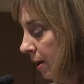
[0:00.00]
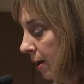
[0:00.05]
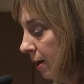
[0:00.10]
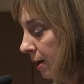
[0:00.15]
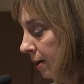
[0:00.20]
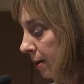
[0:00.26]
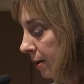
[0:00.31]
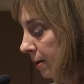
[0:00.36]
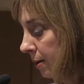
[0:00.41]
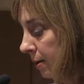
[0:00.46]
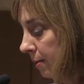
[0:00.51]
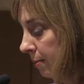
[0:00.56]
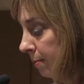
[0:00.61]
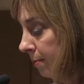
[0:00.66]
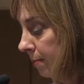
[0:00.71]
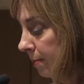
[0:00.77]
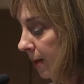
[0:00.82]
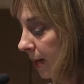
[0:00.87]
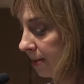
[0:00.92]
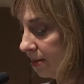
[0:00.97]
Uh,
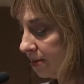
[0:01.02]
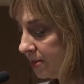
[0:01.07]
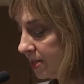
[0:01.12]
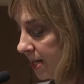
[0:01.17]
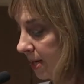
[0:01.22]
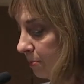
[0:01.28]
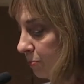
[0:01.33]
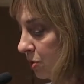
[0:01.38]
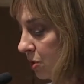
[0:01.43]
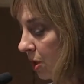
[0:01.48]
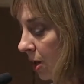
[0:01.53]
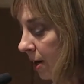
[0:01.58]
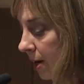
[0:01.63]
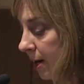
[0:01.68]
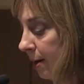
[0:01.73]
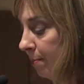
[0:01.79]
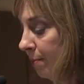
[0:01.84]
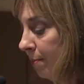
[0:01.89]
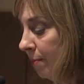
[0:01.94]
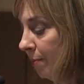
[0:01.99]
at the same
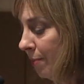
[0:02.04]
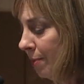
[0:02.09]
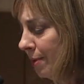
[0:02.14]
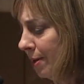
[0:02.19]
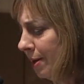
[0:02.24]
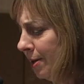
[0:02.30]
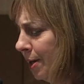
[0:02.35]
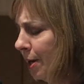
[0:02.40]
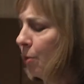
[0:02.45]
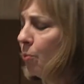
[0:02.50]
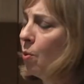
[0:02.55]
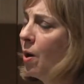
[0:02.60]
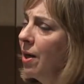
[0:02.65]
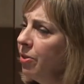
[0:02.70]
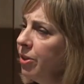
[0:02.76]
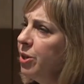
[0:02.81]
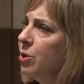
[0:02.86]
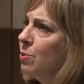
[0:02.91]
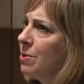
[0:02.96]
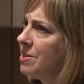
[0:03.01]
time, you know, while
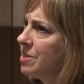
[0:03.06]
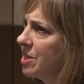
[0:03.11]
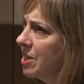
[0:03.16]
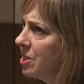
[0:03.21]
the U.S.